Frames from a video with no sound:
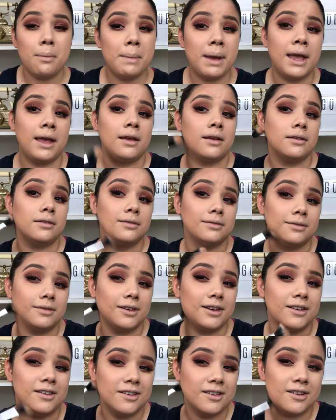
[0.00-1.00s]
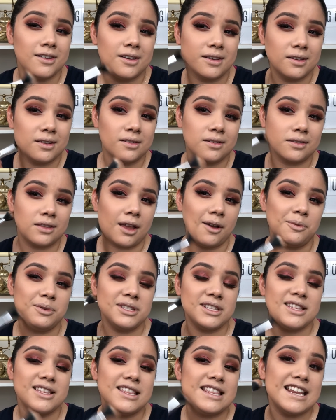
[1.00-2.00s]
matte. That was
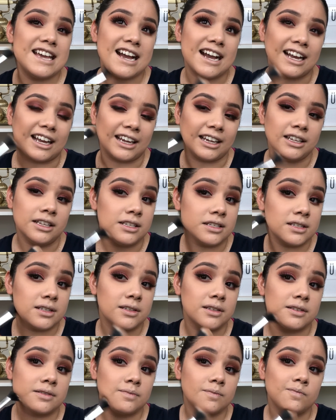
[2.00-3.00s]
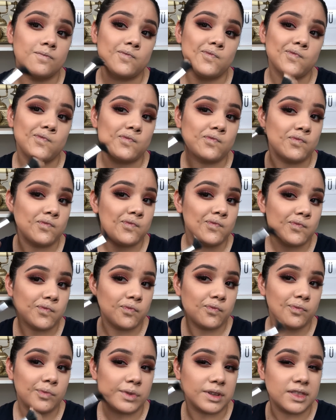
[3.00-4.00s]
nice.
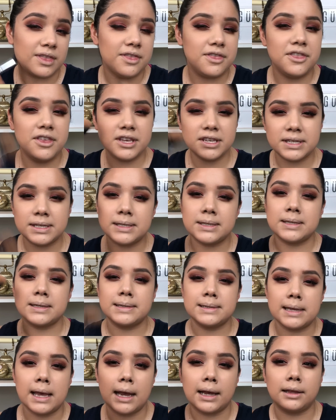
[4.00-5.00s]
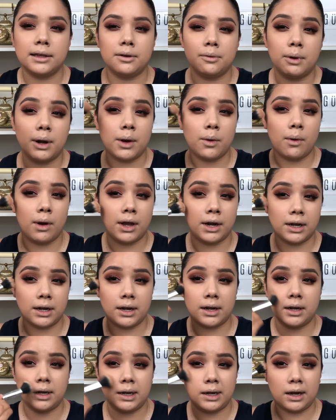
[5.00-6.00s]
But this is exactly what I wanted
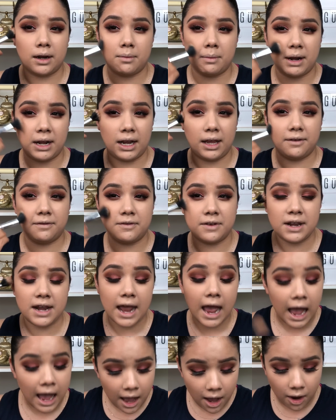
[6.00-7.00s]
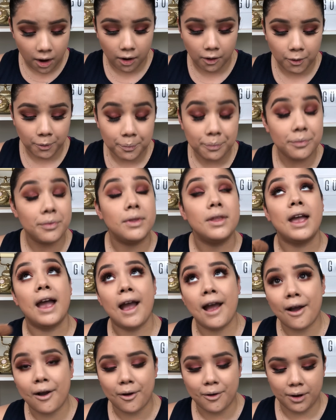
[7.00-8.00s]
and needed in my life. Now,
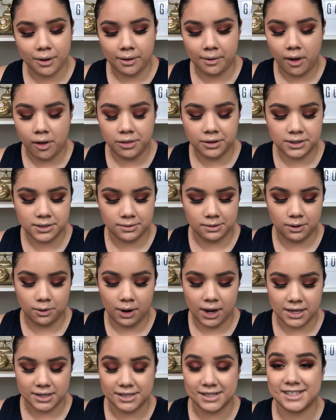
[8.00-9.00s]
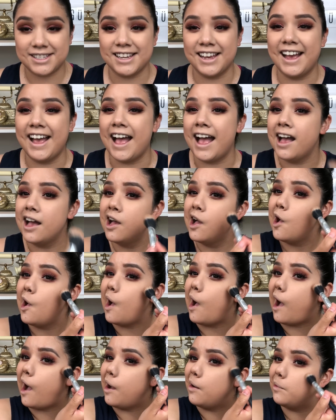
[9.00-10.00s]
all these requests.
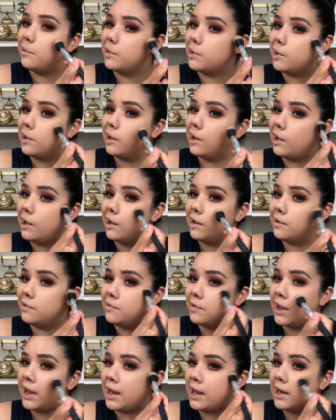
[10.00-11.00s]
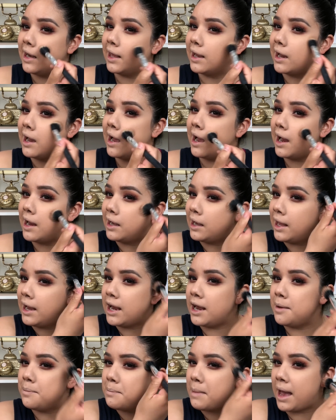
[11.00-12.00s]
I would love a like
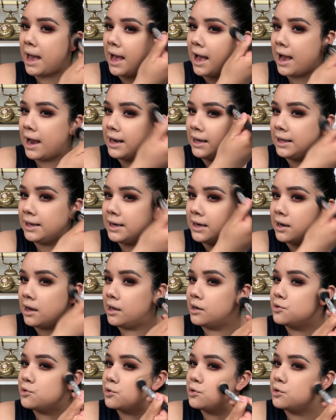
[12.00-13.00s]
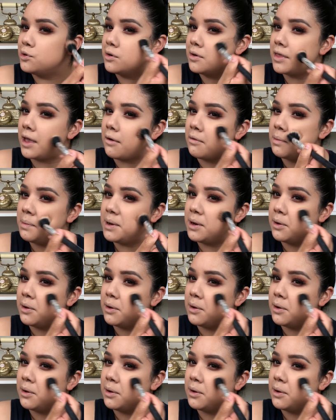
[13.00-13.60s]
highlight, a matte highlighting contour duo. That would be